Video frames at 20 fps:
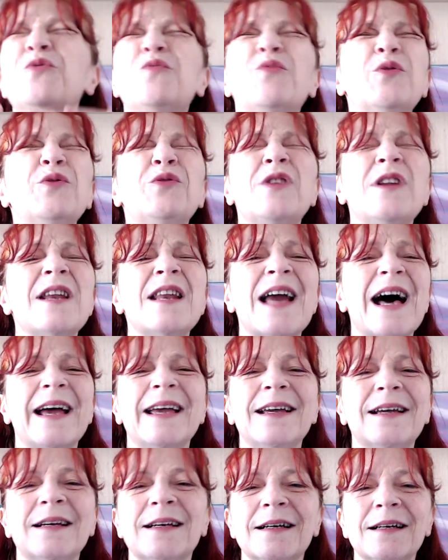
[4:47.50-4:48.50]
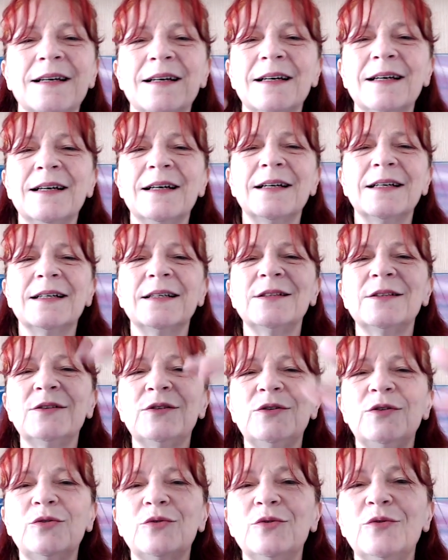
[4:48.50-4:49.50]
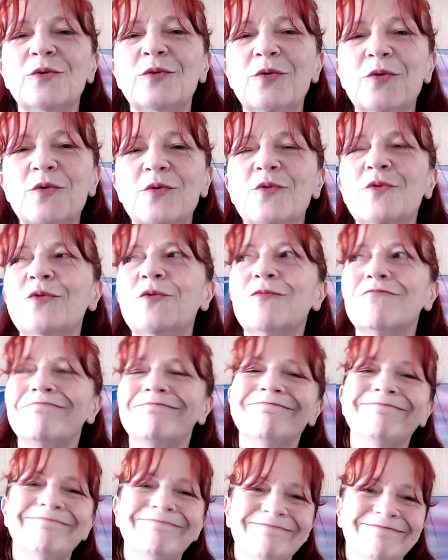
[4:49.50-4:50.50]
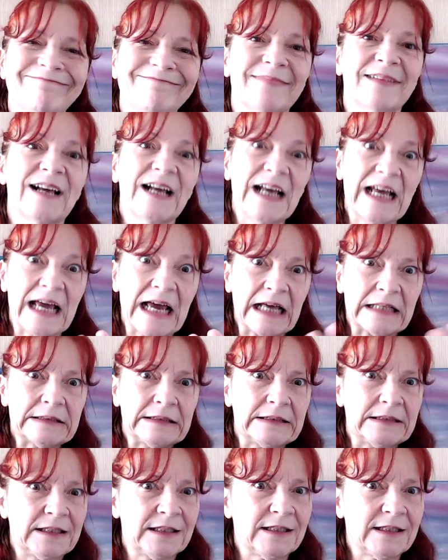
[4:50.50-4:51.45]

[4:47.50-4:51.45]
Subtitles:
you would like to cut,